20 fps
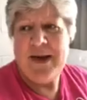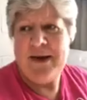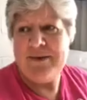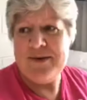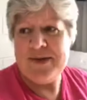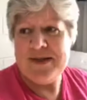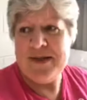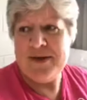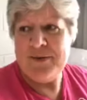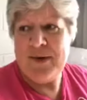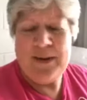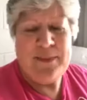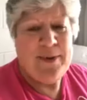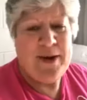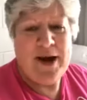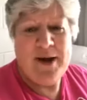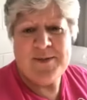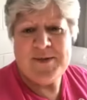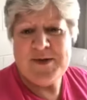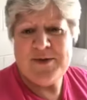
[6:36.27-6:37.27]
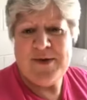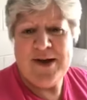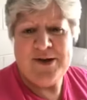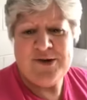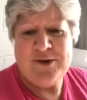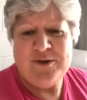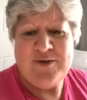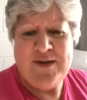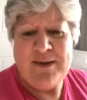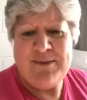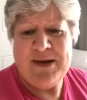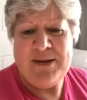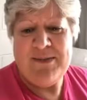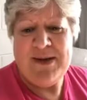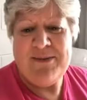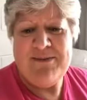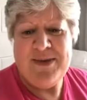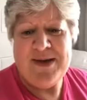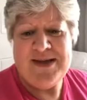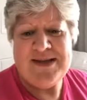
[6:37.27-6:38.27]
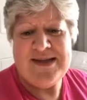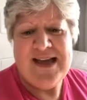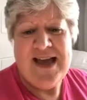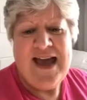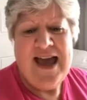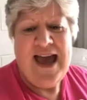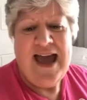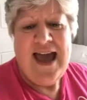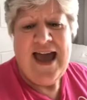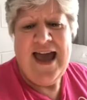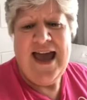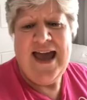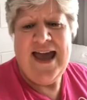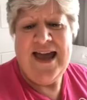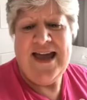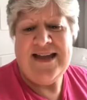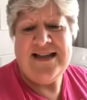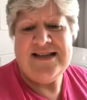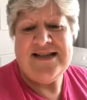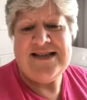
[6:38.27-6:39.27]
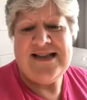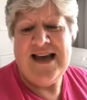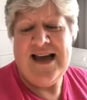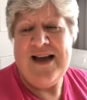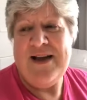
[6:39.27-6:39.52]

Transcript: able to wrap your arms around your family members and